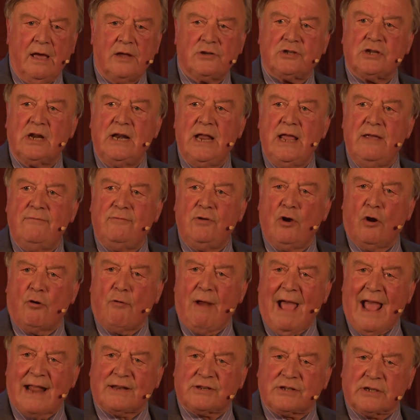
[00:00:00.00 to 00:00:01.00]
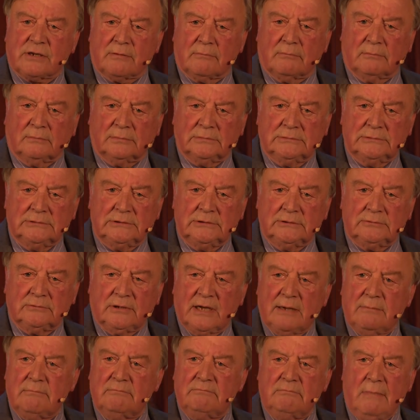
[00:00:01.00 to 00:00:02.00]
to leave your atom.
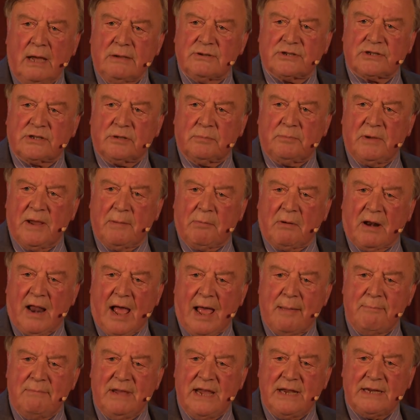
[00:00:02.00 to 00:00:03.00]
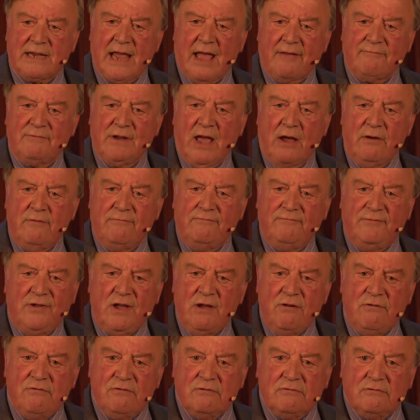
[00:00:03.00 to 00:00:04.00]
Most of the people I meet have no
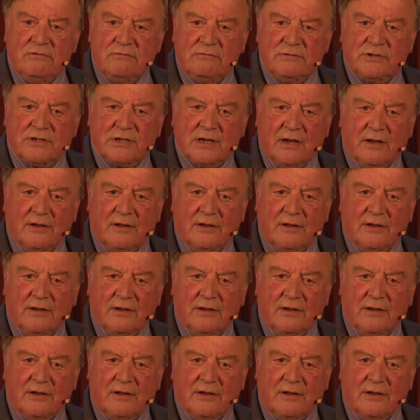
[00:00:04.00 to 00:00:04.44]
views